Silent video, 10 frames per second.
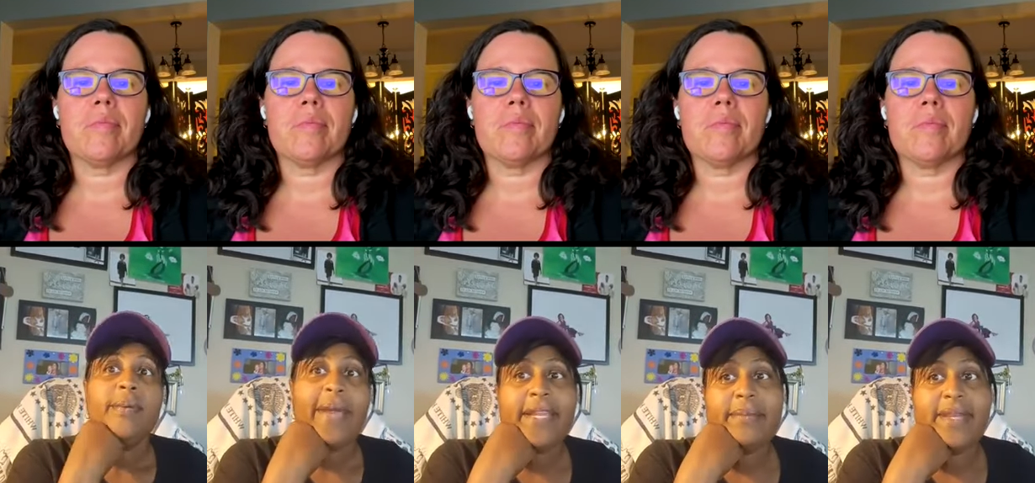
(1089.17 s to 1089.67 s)

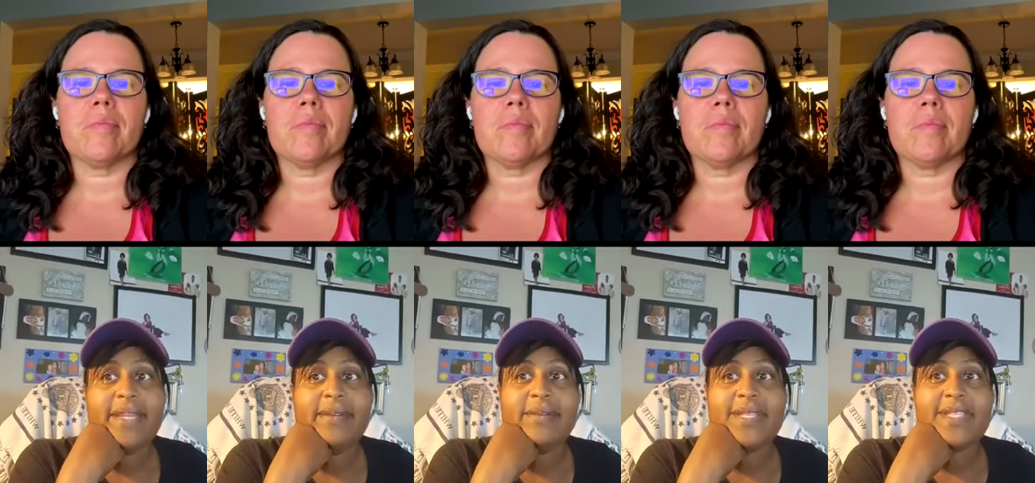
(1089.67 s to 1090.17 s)
Speaker 1: wait a minute,
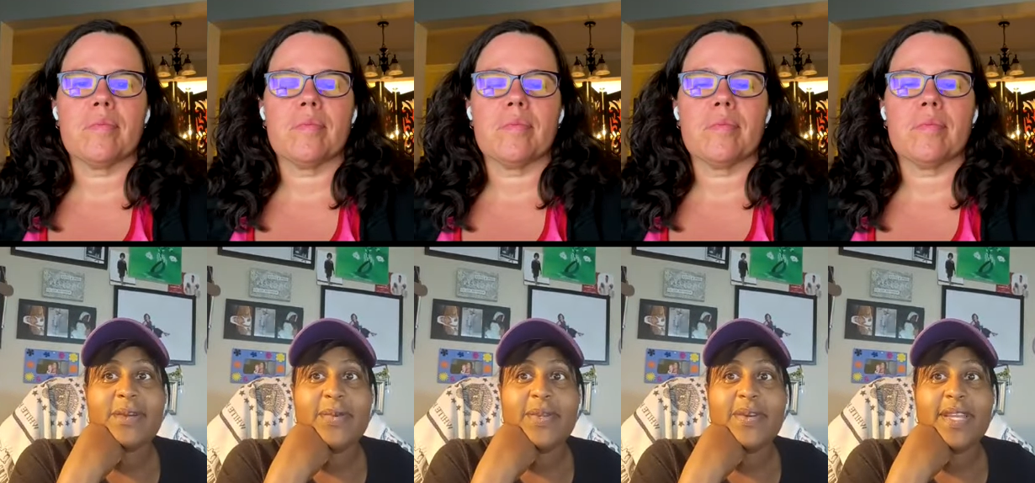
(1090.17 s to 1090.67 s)
what's
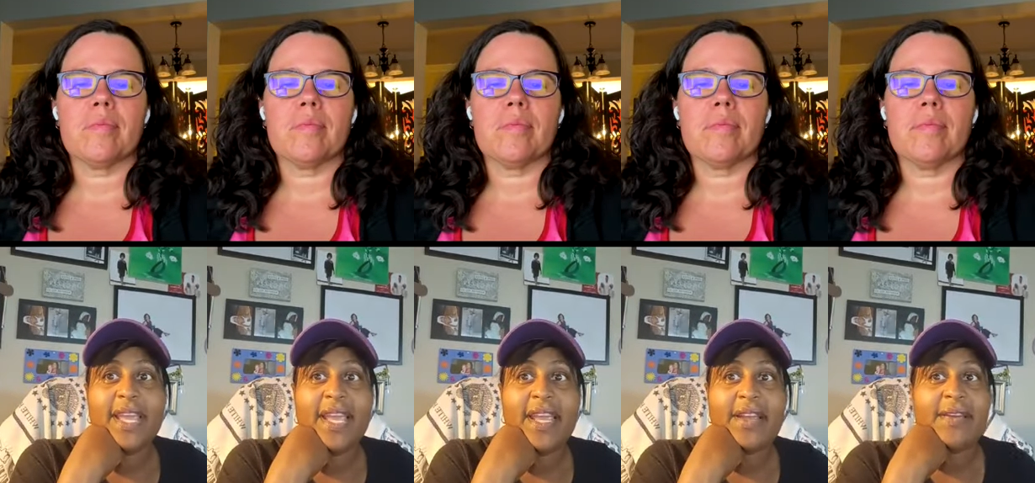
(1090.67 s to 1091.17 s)
going on
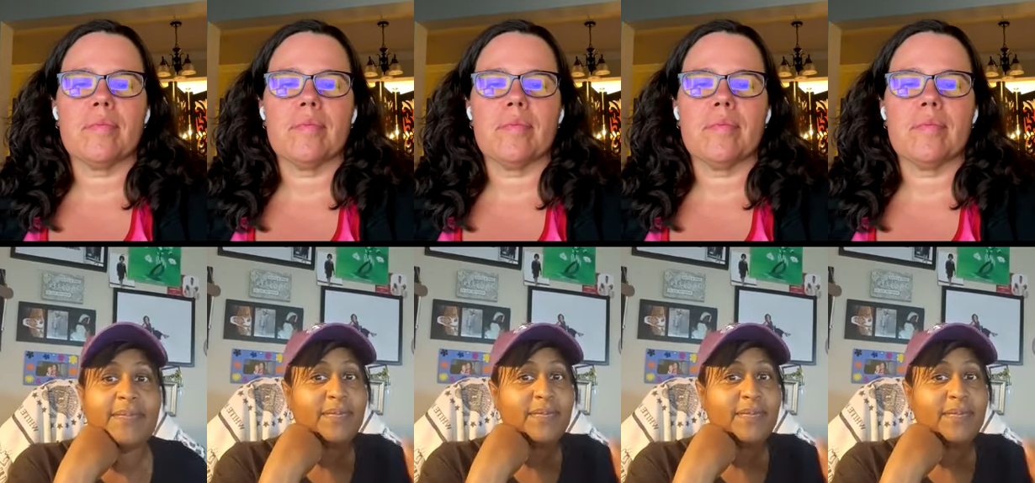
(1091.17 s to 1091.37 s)
here?